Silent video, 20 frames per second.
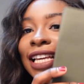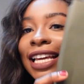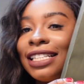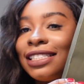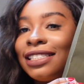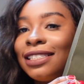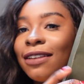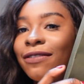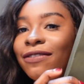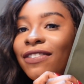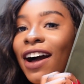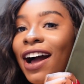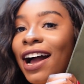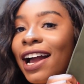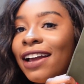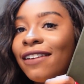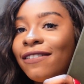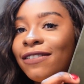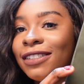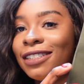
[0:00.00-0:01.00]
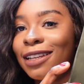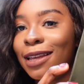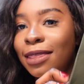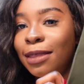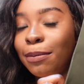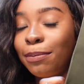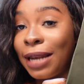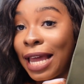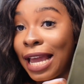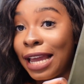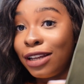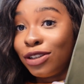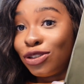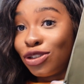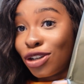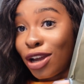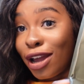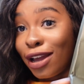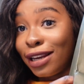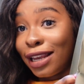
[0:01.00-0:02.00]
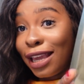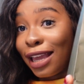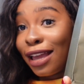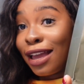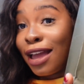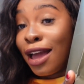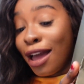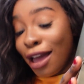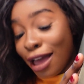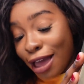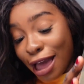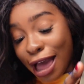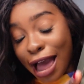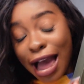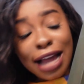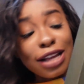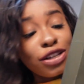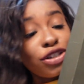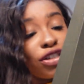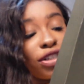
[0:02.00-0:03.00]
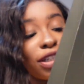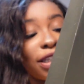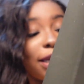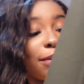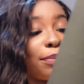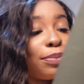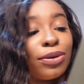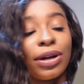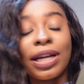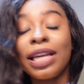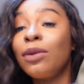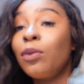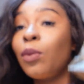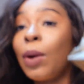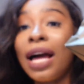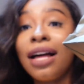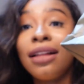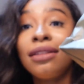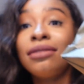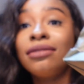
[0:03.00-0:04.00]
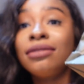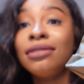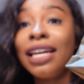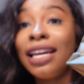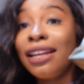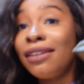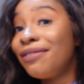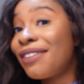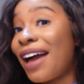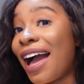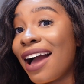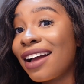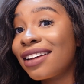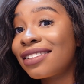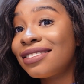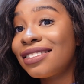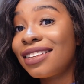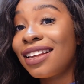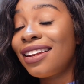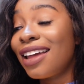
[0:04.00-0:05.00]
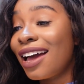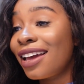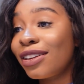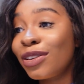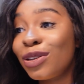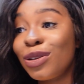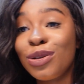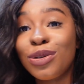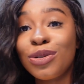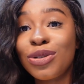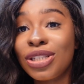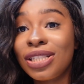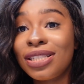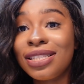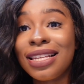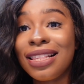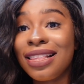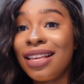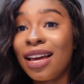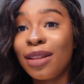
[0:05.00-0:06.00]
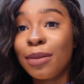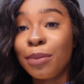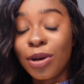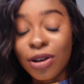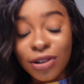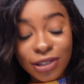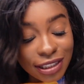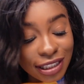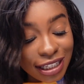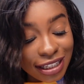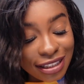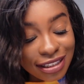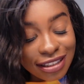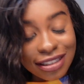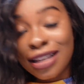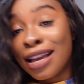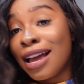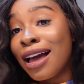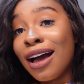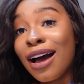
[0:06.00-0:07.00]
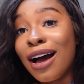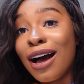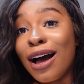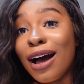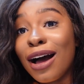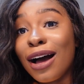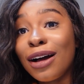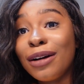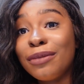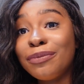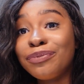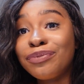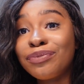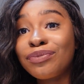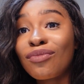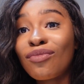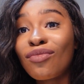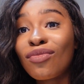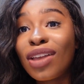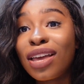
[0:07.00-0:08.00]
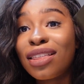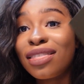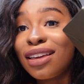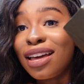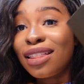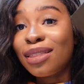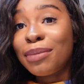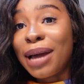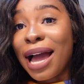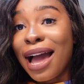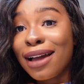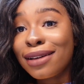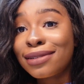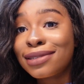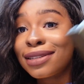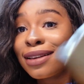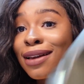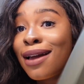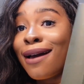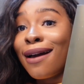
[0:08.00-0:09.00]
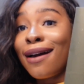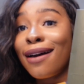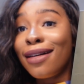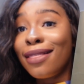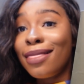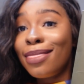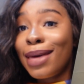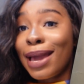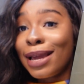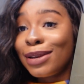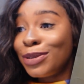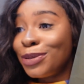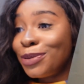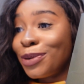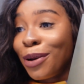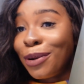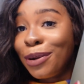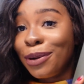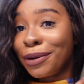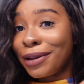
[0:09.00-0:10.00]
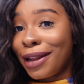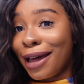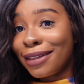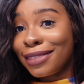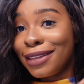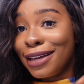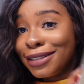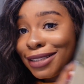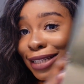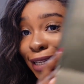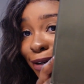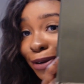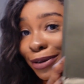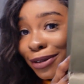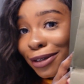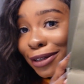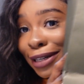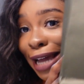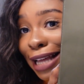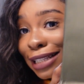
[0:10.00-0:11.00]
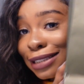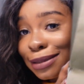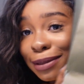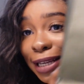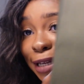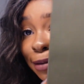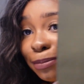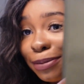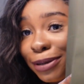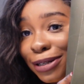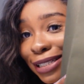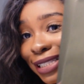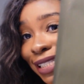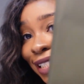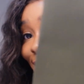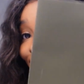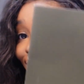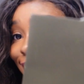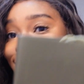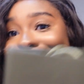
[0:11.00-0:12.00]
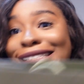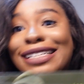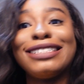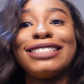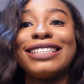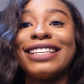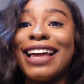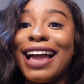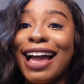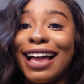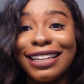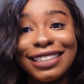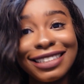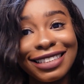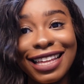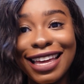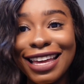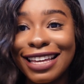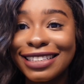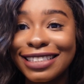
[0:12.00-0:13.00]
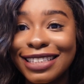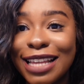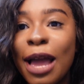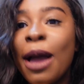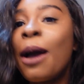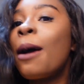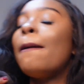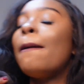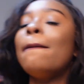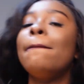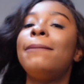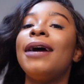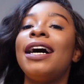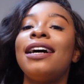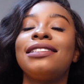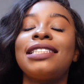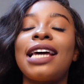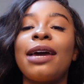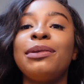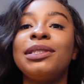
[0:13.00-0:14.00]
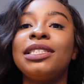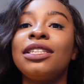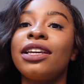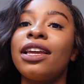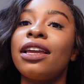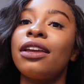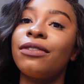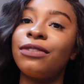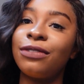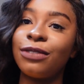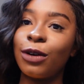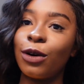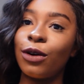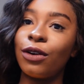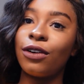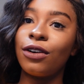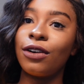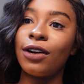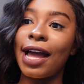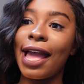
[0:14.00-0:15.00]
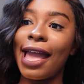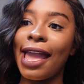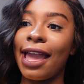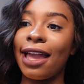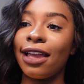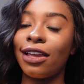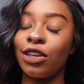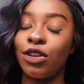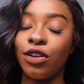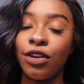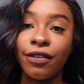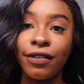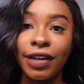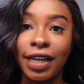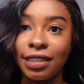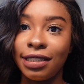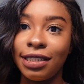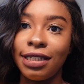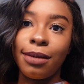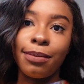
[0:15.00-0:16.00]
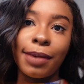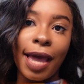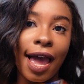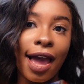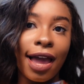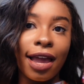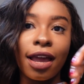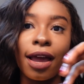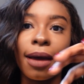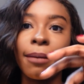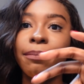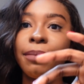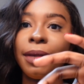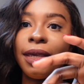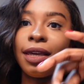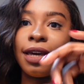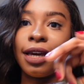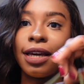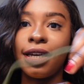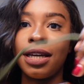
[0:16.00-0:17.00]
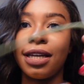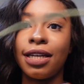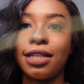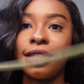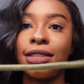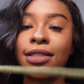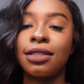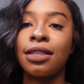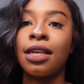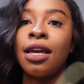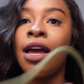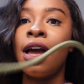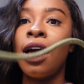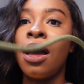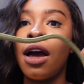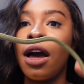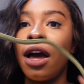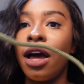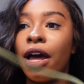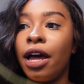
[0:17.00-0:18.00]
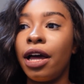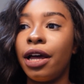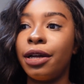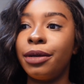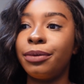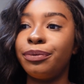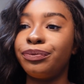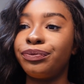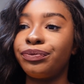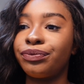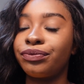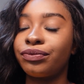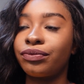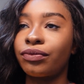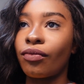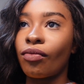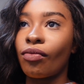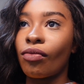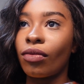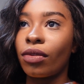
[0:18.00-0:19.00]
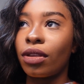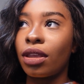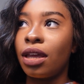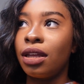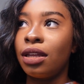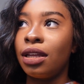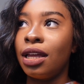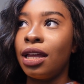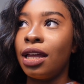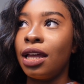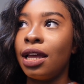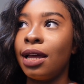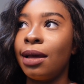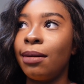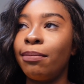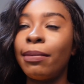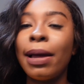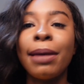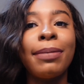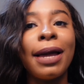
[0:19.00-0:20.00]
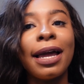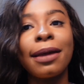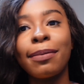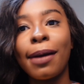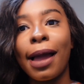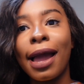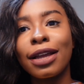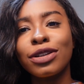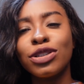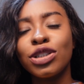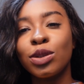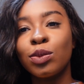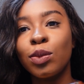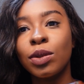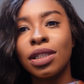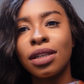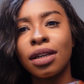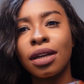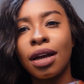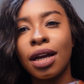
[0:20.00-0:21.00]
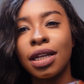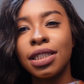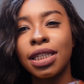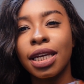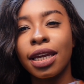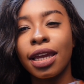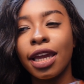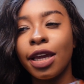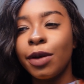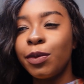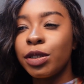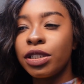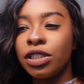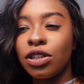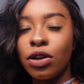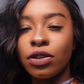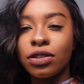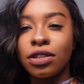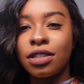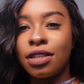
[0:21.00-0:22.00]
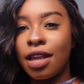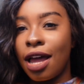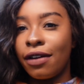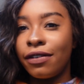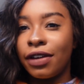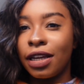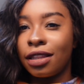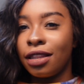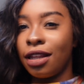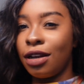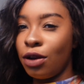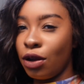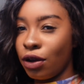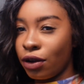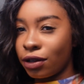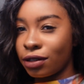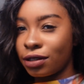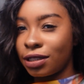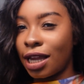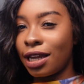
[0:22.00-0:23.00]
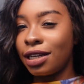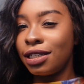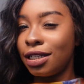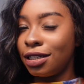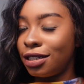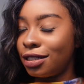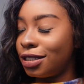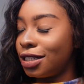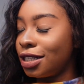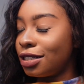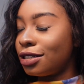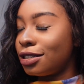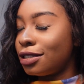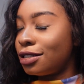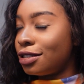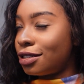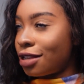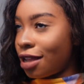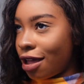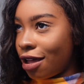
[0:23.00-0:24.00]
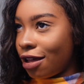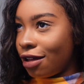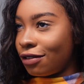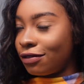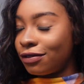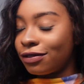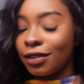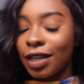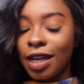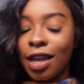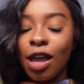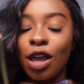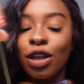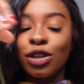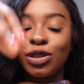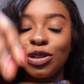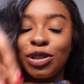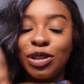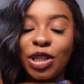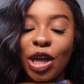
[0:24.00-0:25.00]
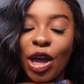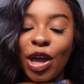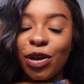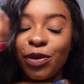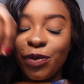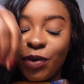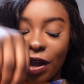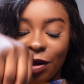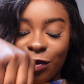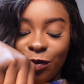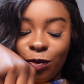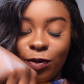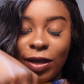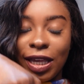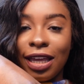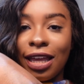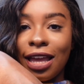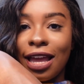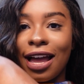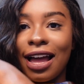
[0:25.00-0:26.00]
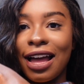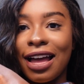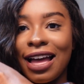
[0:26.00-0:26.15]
it survived the plane journey actually pretty well, in fact. Like, you should see the other boxes, the other bags. They do not look like this. They don't look as in pristine condition as this. But I was looking for a university bag because my backpack just wasn't cutting it. It was not serving the looks I needed it to serve. So we